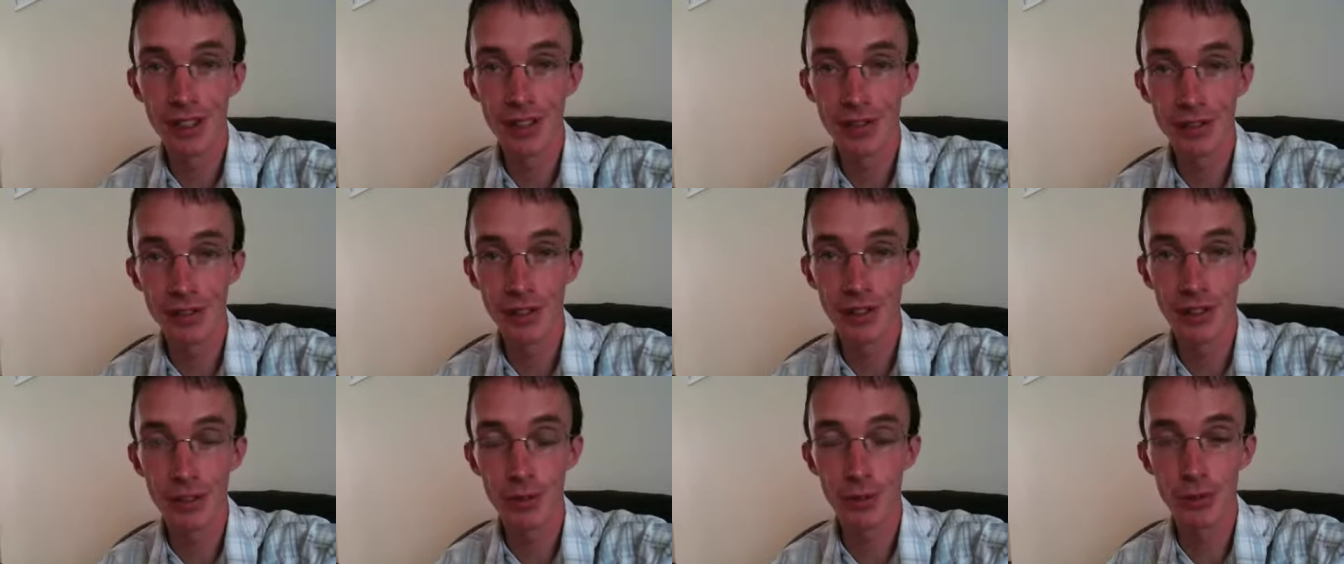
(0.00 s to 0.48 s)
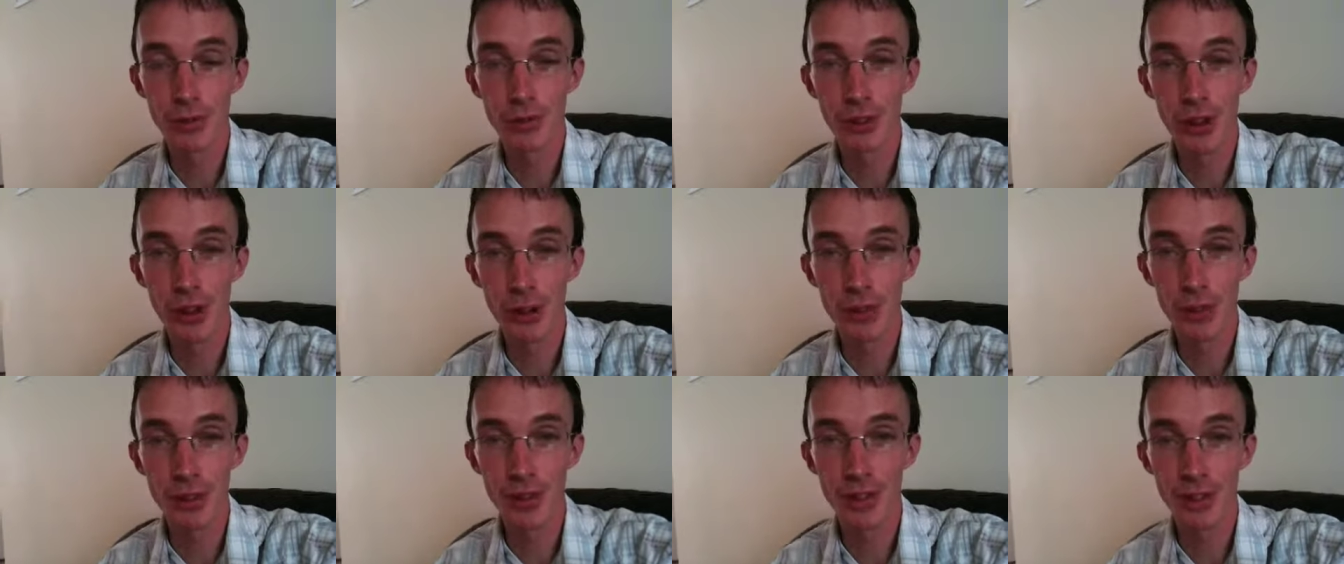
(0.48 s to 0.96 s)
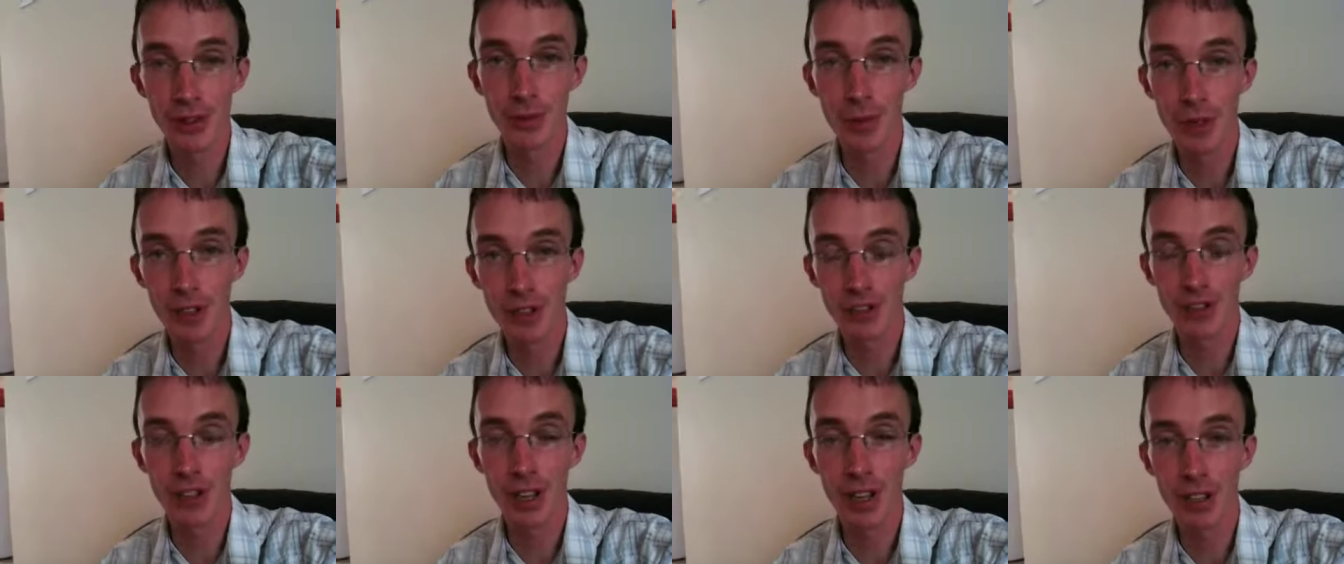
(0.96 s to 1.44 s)
for subscribing to
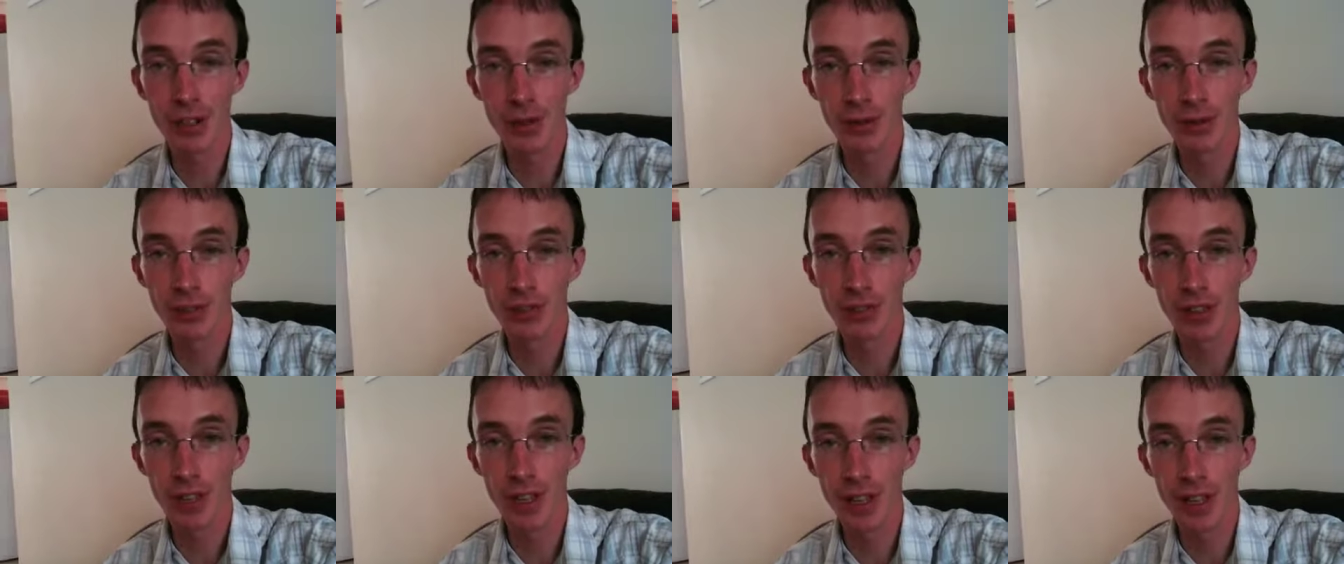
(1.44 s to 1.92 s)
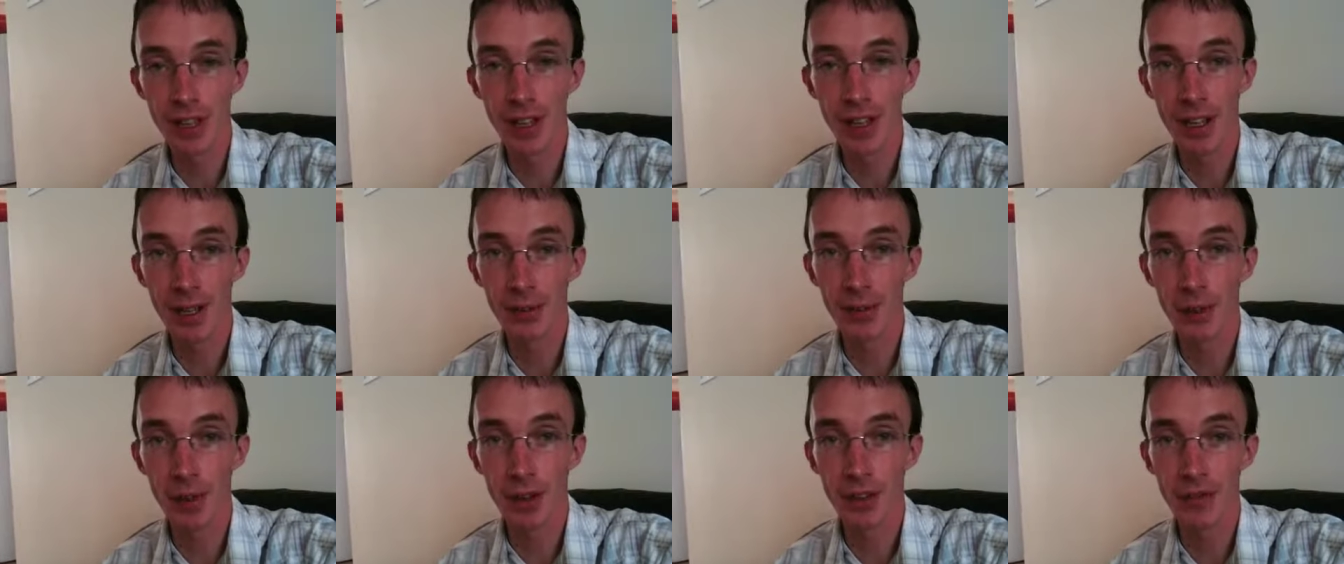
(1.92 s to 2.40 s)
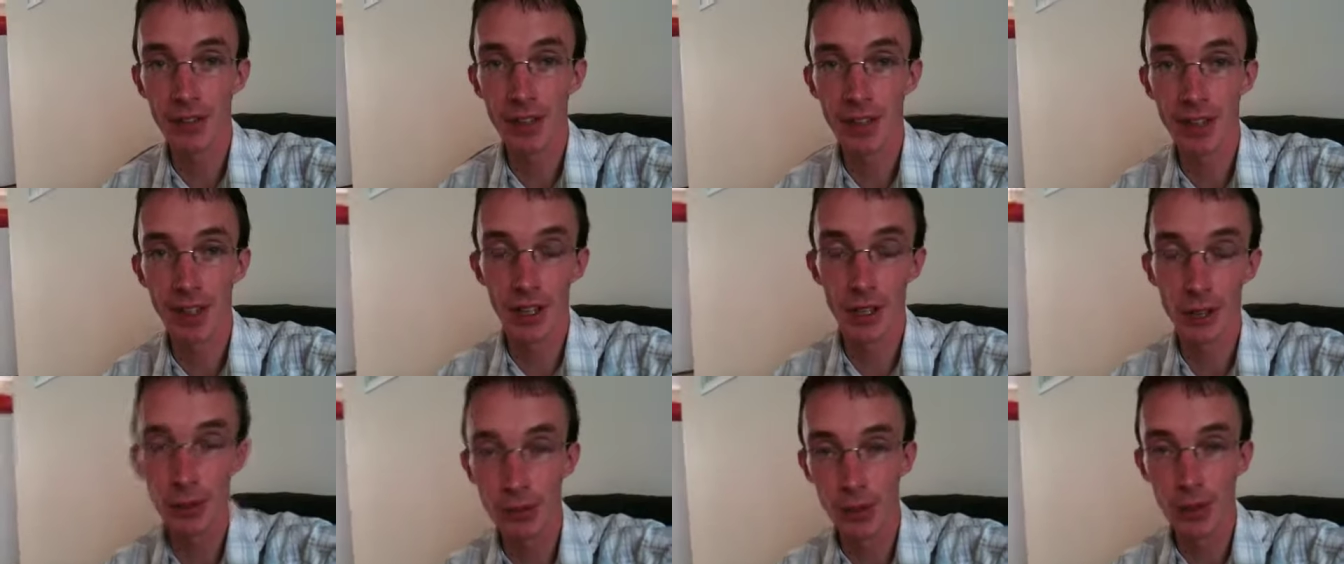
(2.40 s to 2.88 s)
my channel and checking out my
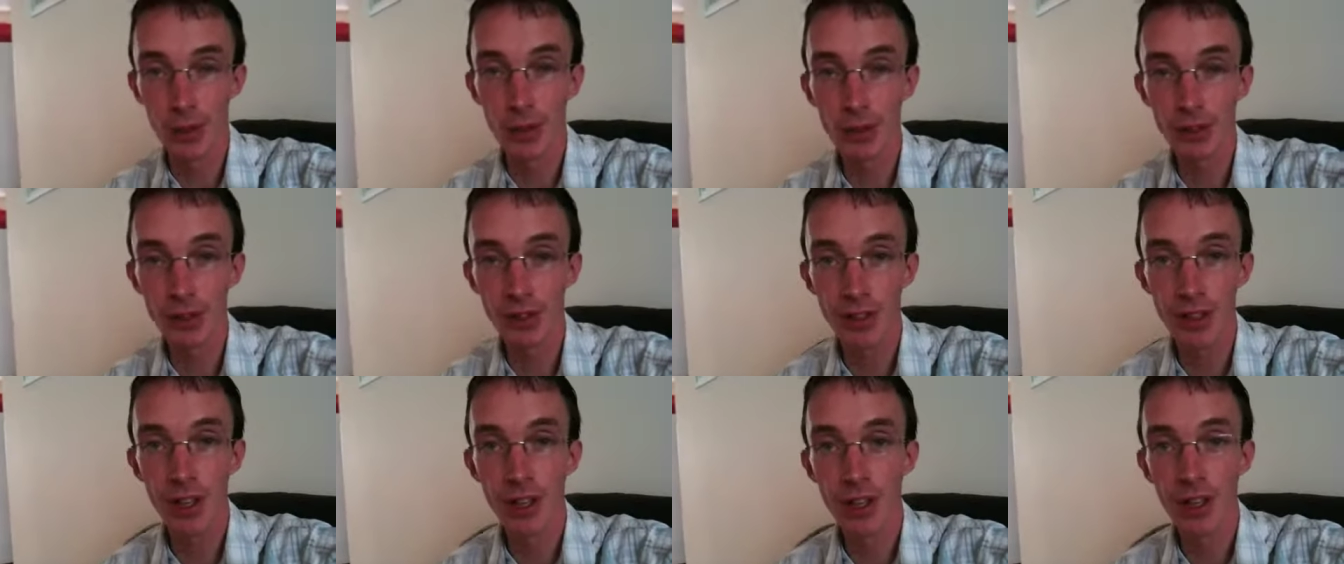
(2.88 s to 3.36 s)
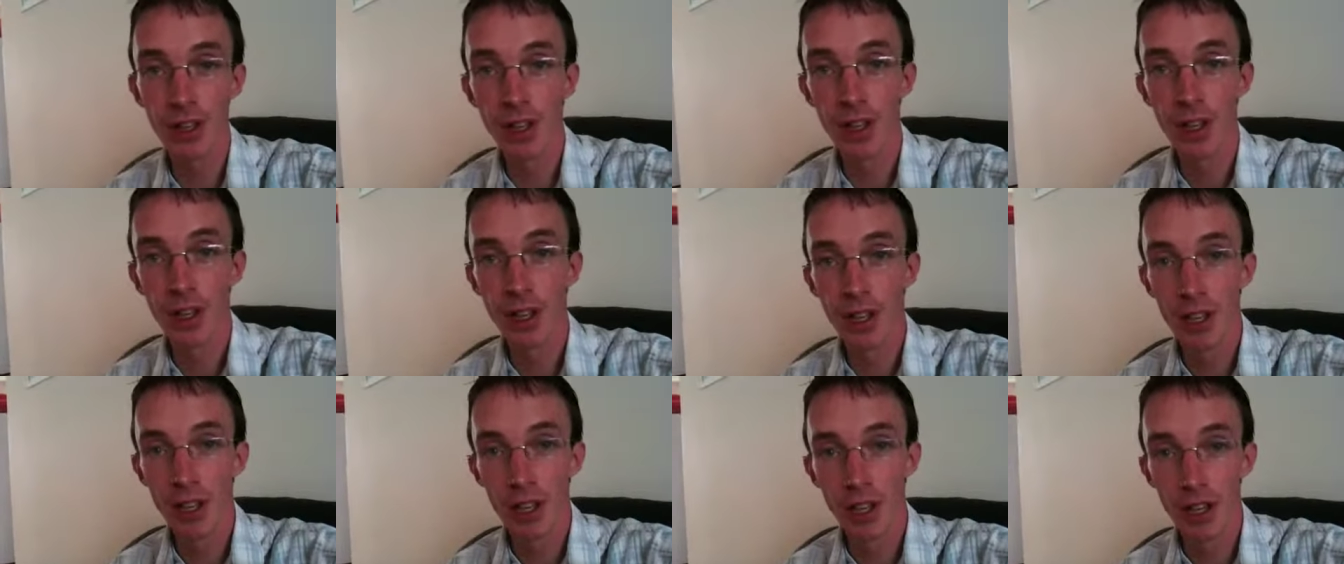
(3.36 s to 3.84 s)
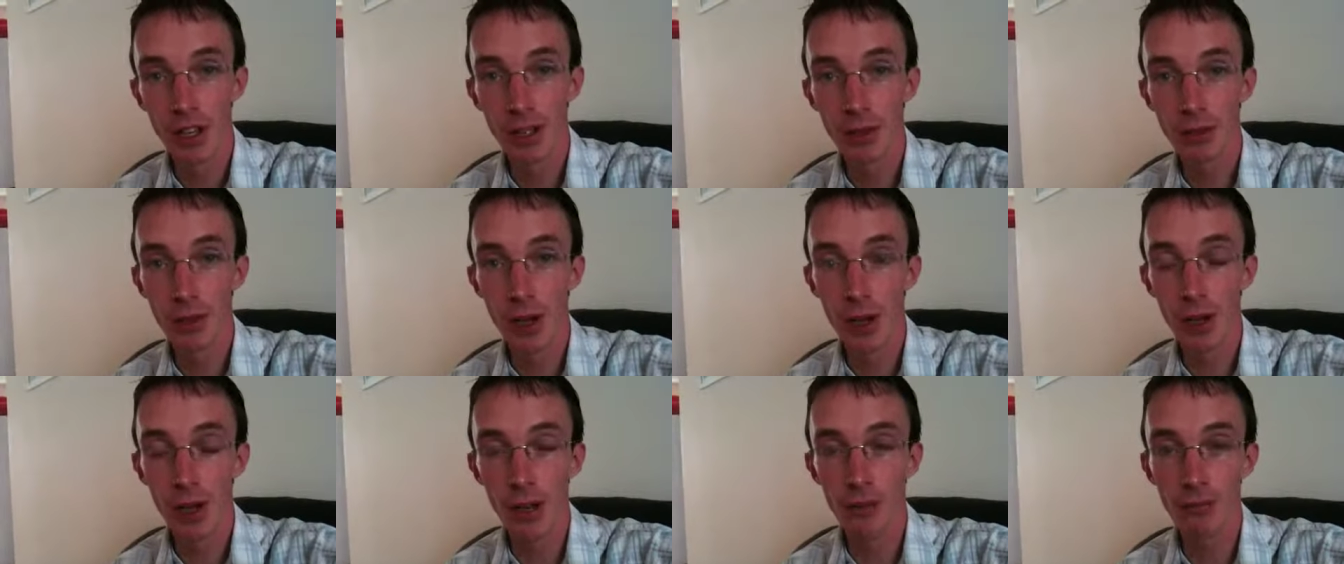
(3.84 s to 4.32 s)
video blogs.
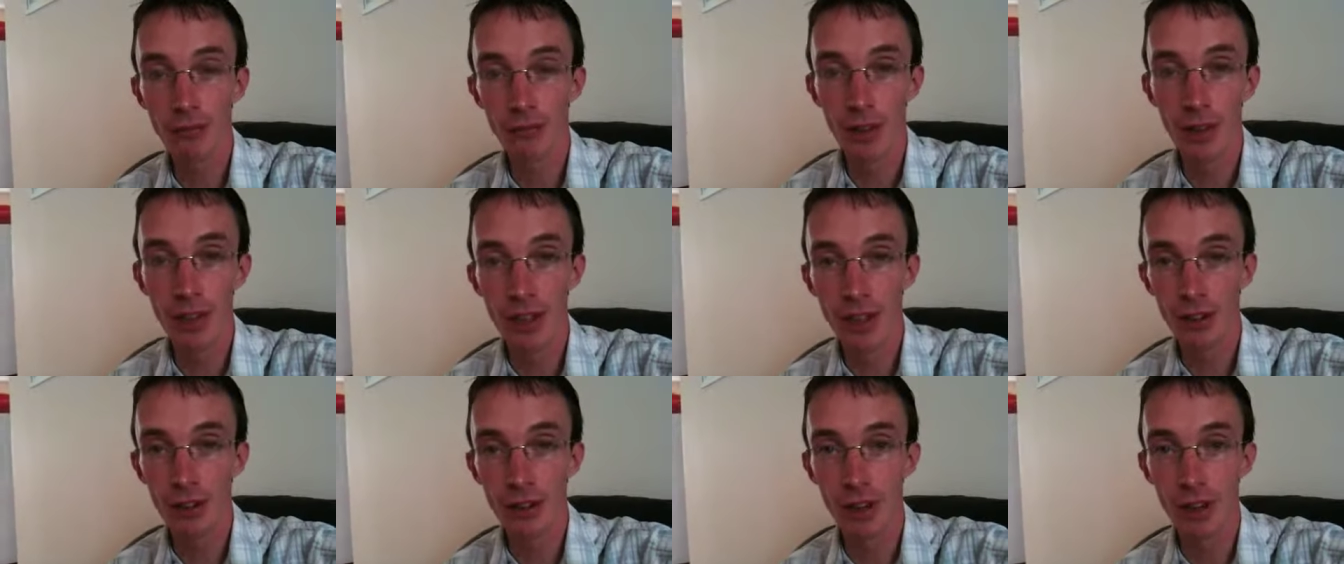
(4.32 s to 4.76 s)
Um, I am really